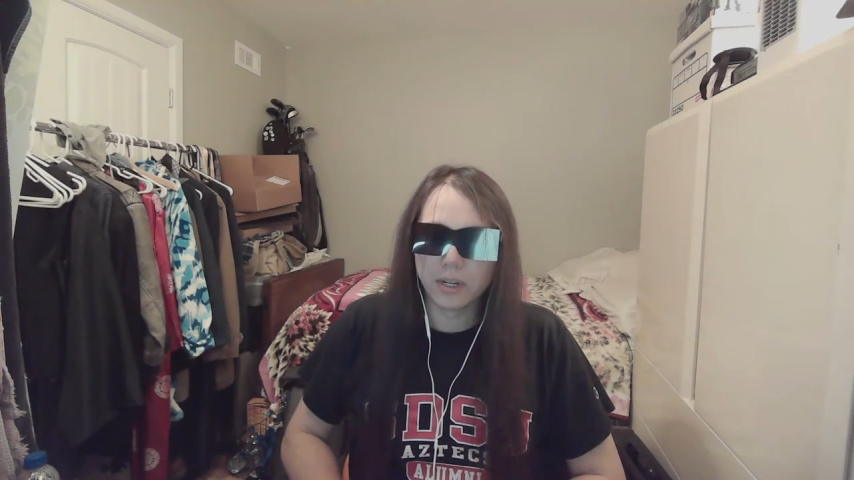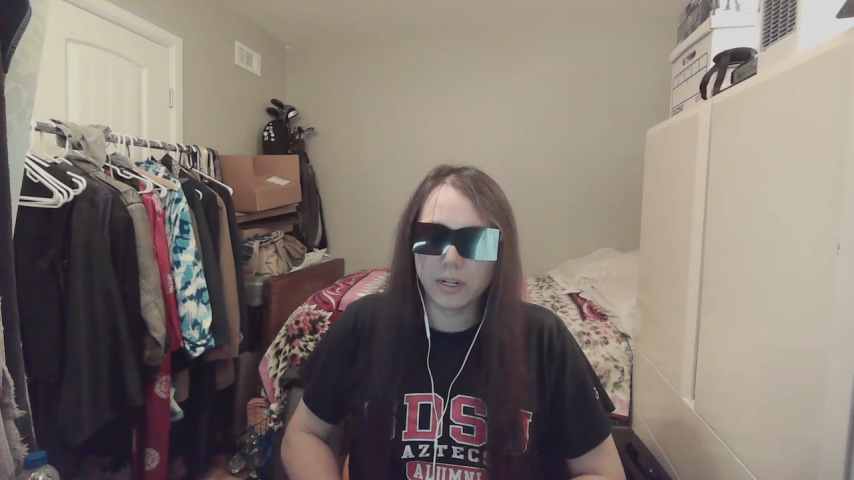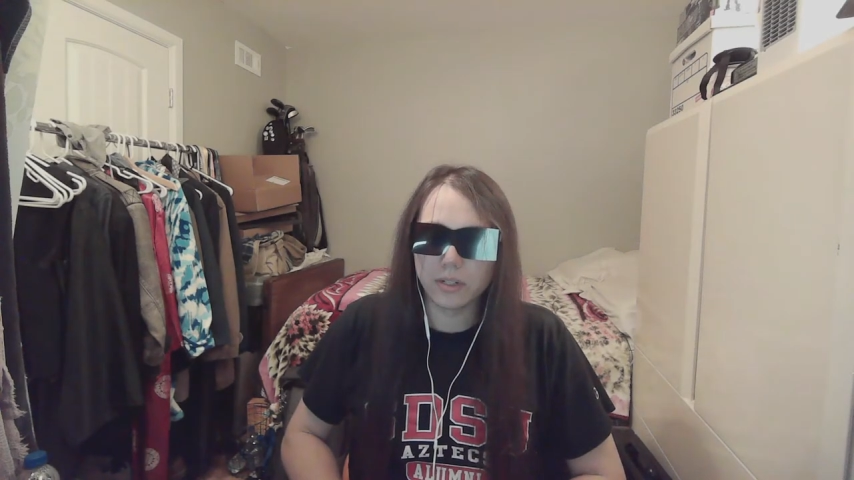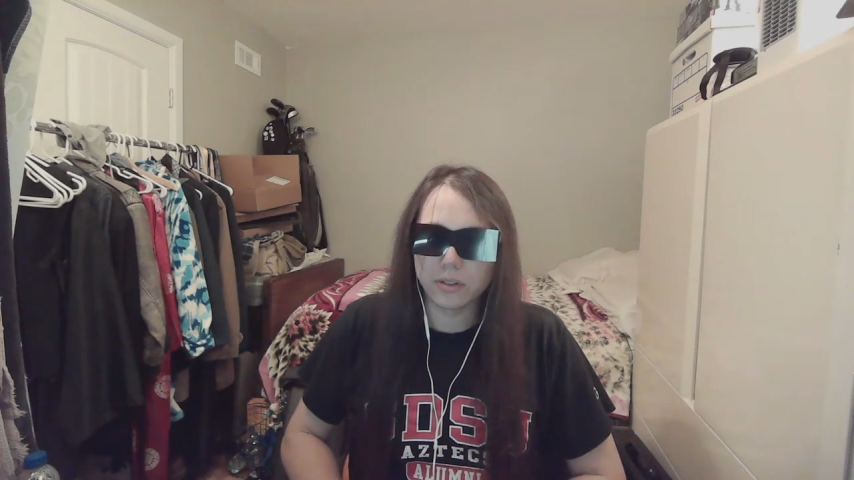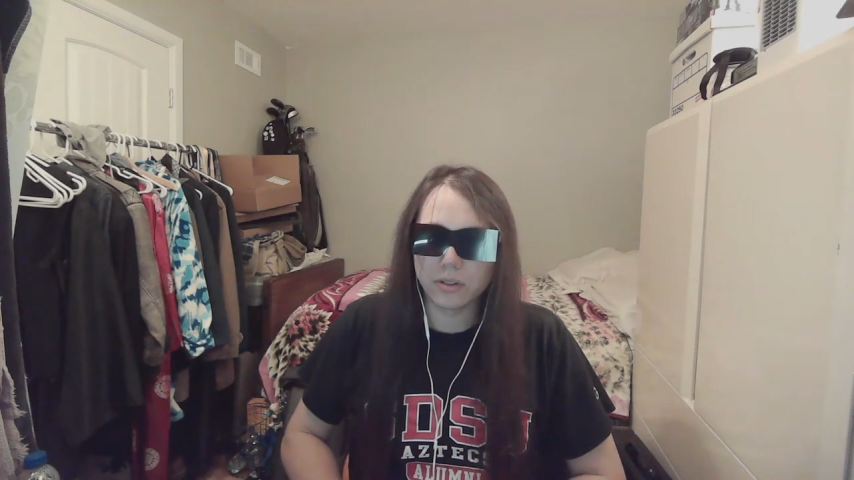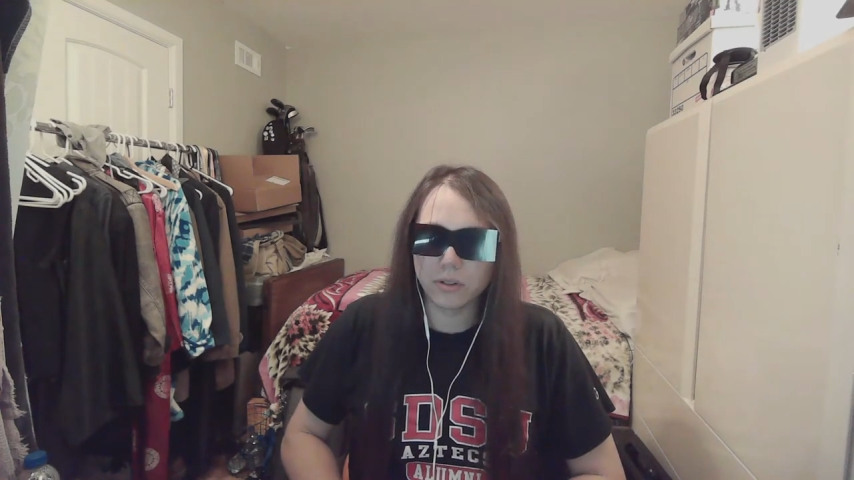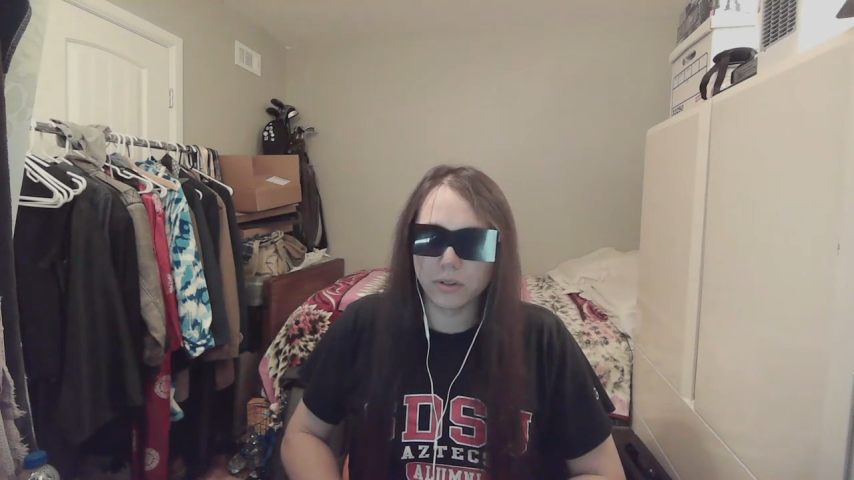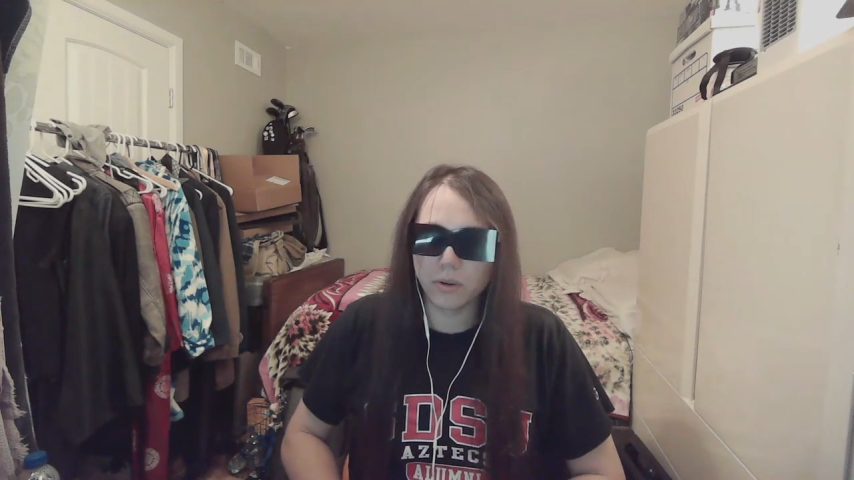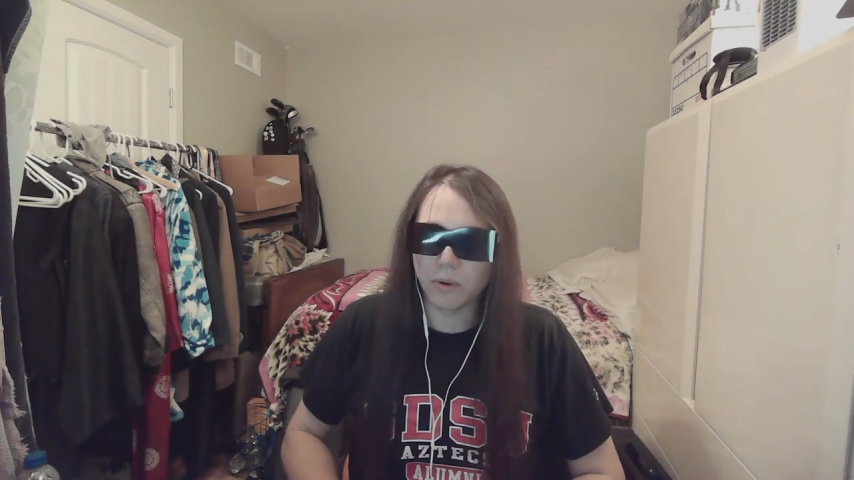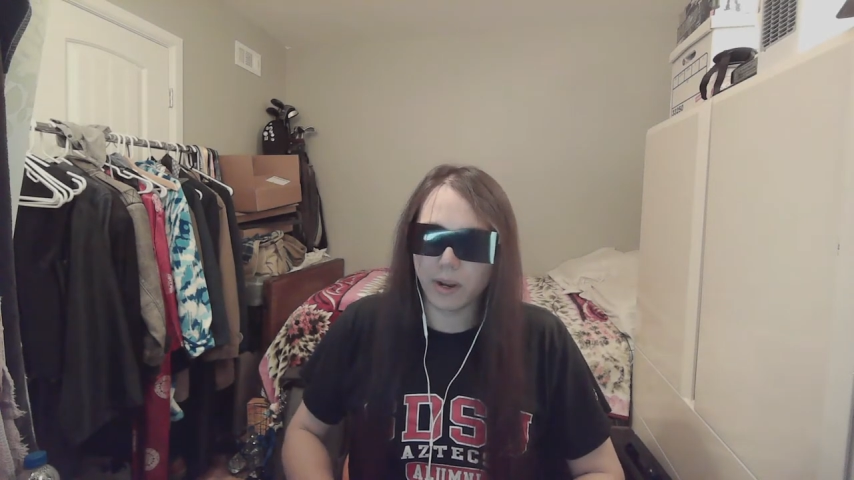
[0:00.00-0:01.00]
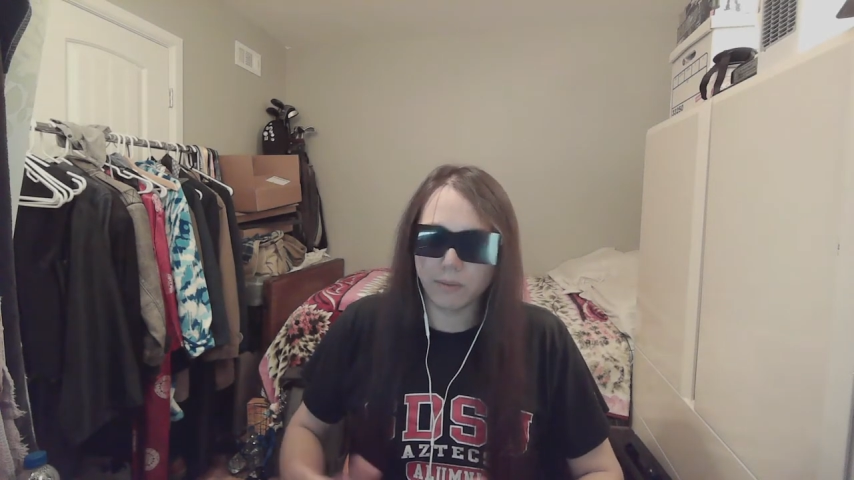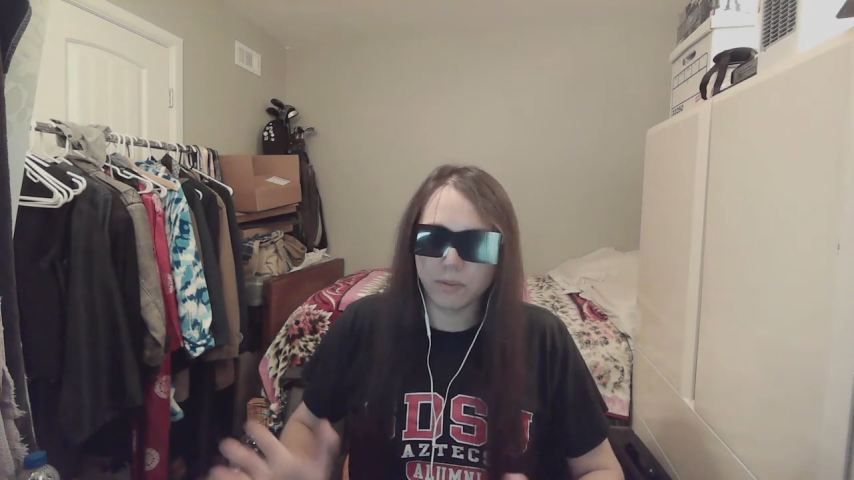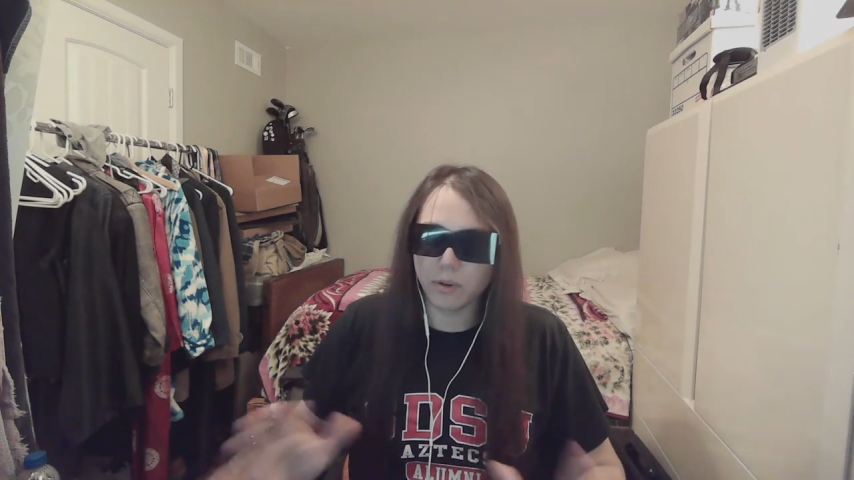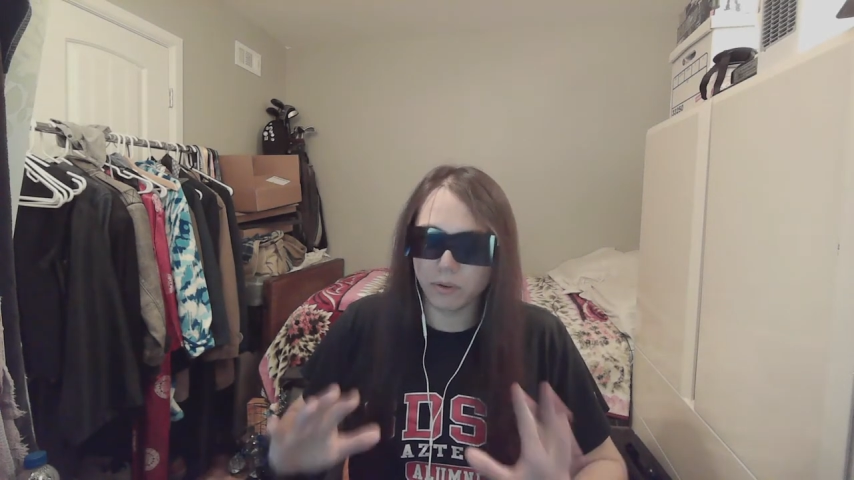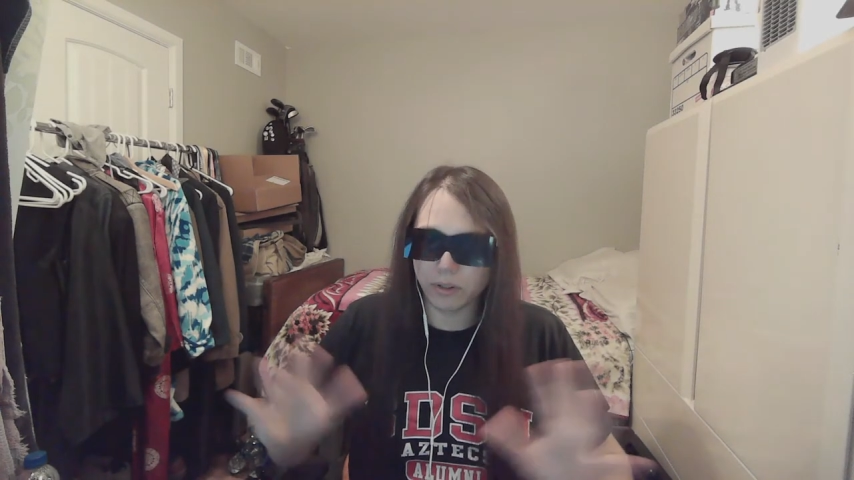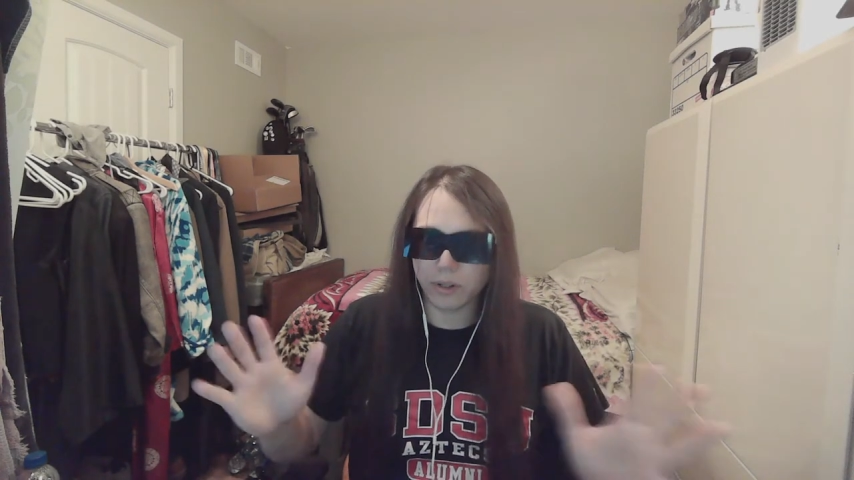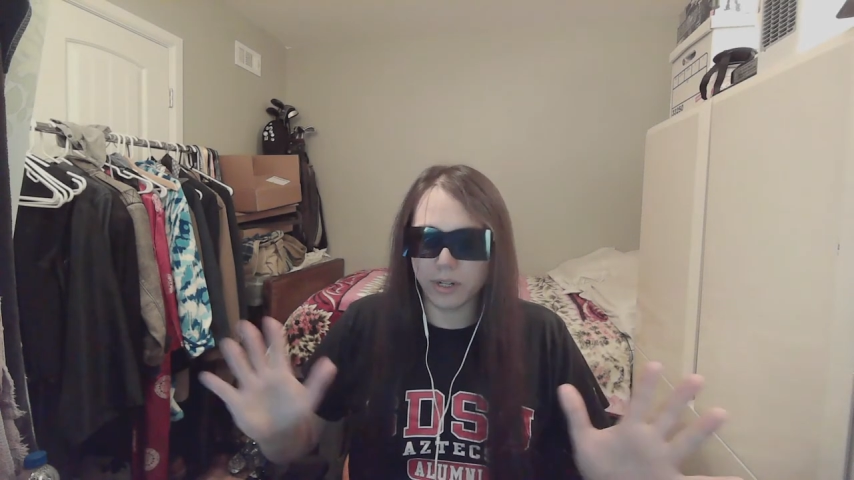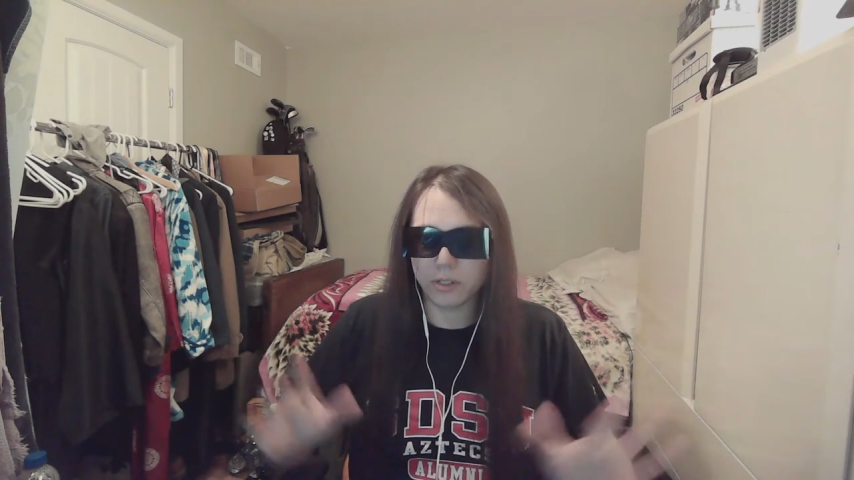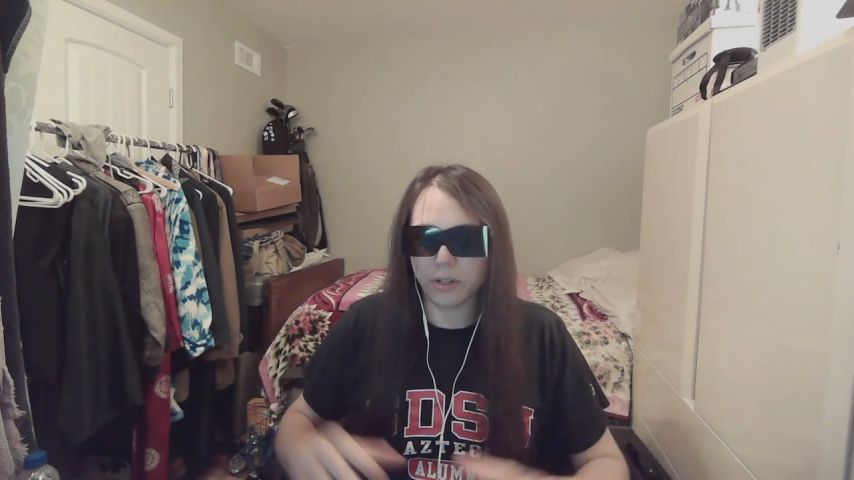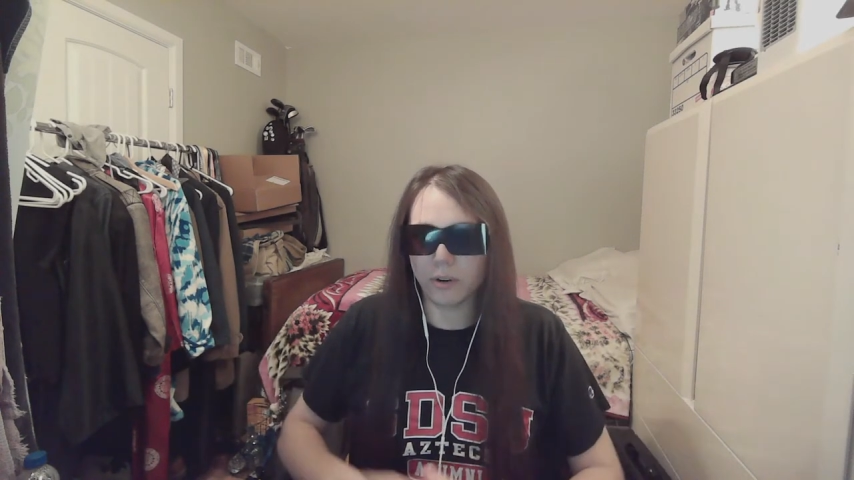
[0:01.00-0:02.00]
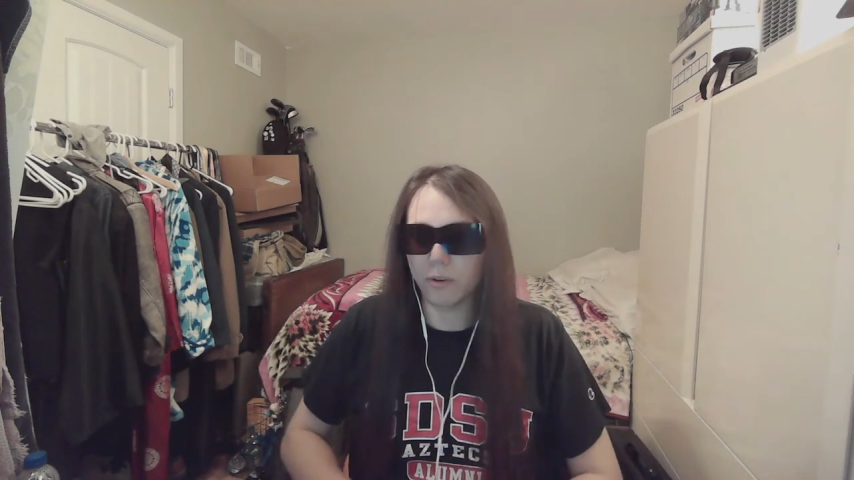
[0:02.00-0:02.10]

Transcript: and so don't you guys